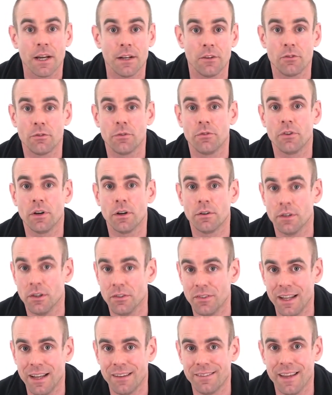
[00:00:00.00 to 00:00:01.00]
and as a result
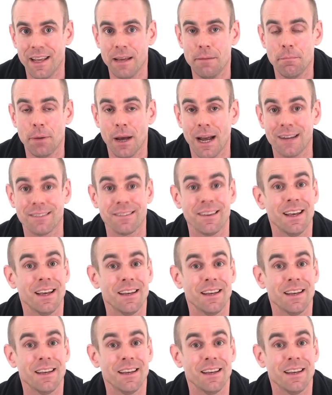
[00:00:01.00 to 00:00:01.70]
there's less impact